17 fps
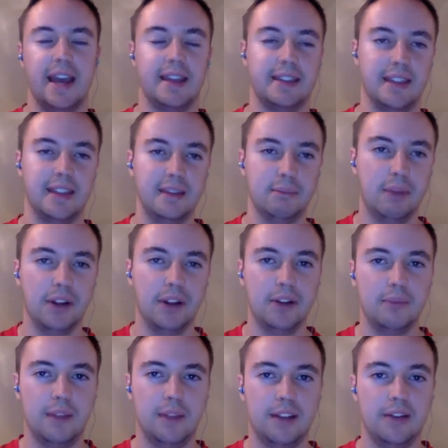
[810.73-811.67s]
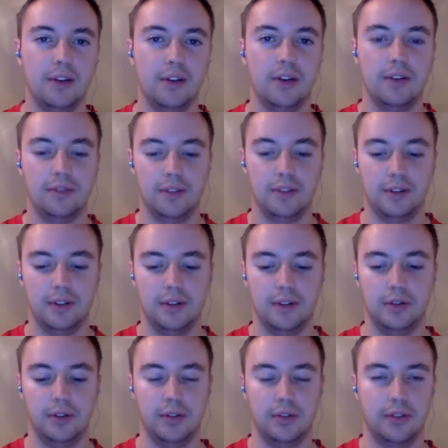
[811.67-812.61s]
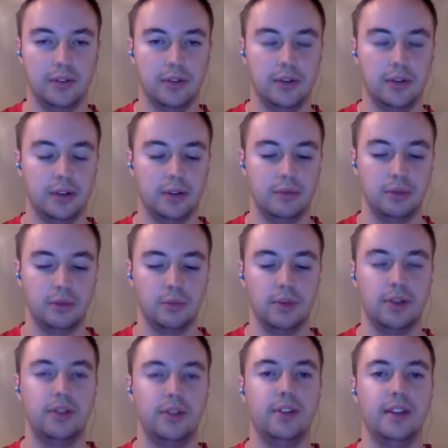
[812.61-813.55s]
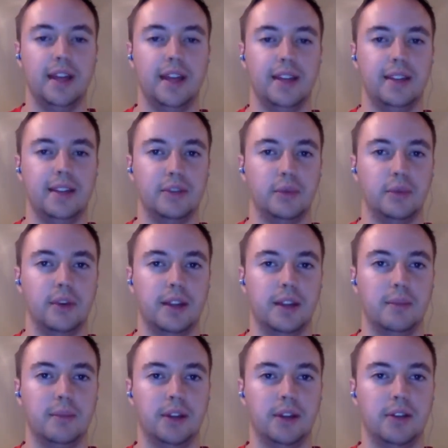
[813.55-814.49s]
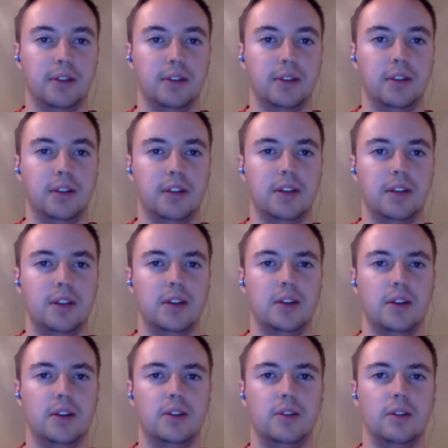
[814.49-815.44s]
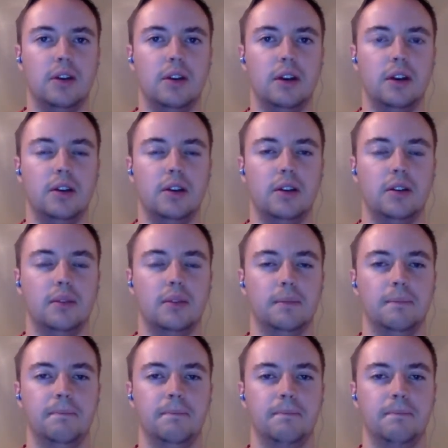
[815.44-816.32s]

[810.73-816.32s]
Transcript: I think Bayern made an offer, or is rumored at that 20 mil, or